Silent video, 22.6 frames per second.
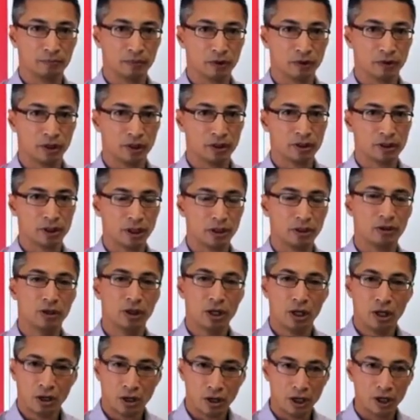All right, so
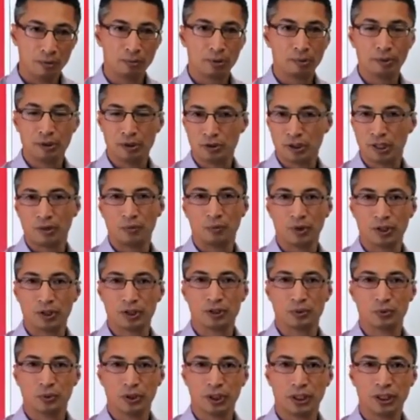I'd probably do that once
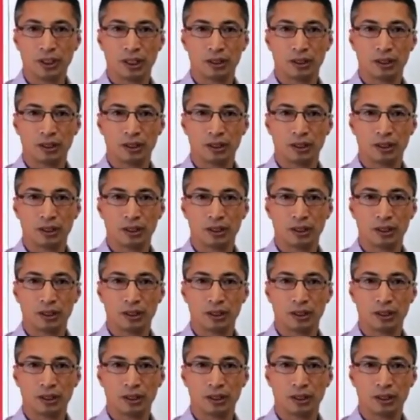a week